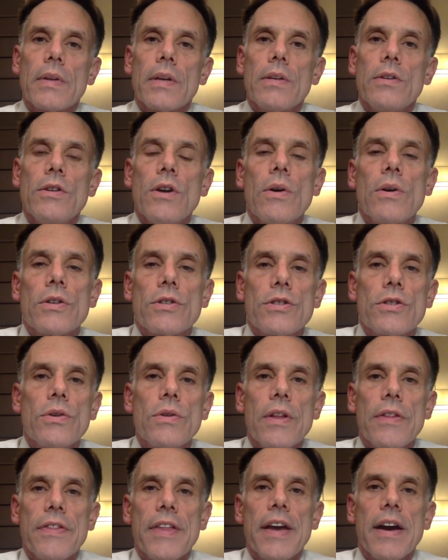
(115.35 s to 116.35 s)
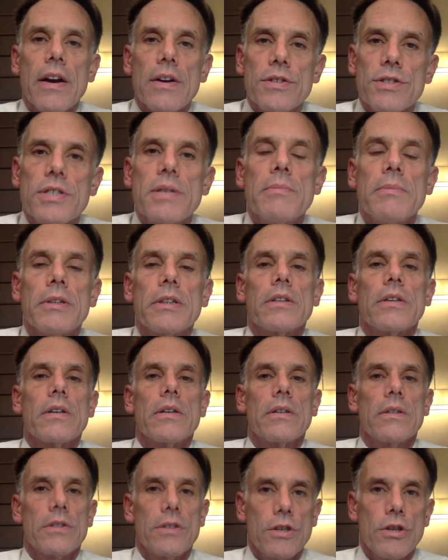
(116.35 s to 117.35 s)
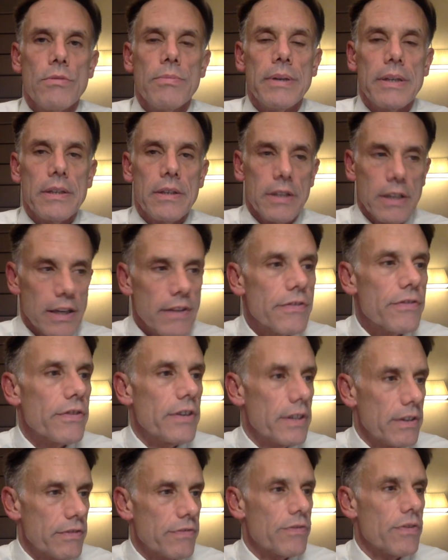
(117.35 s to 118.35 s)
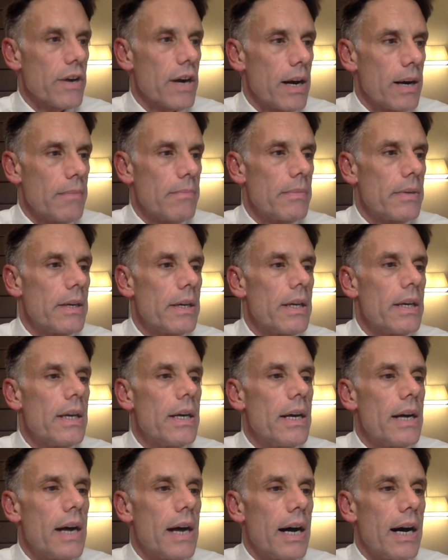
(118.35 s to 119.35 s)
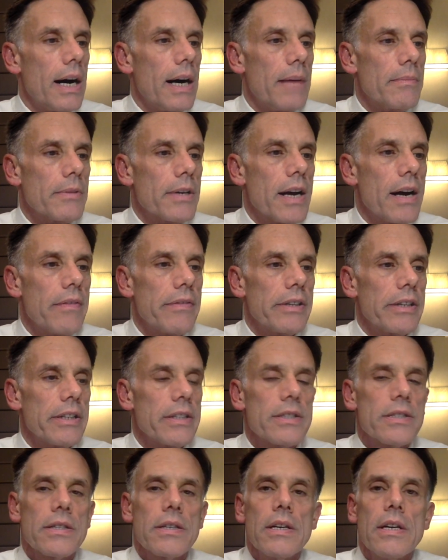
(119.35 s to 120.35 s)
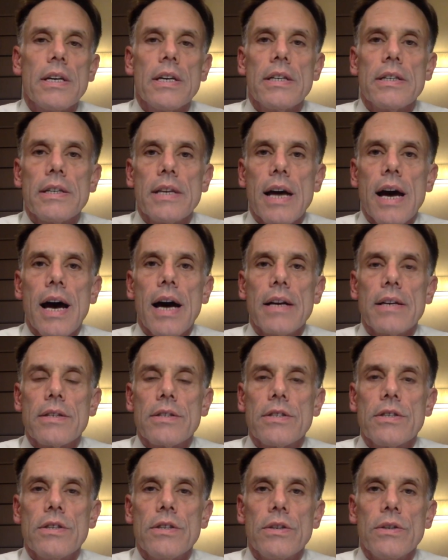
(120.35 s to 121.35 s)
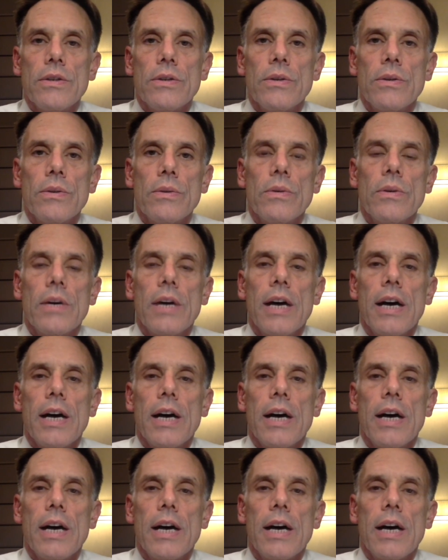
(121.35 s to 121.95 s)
Notice, too, that they are similar to but different from covenants not to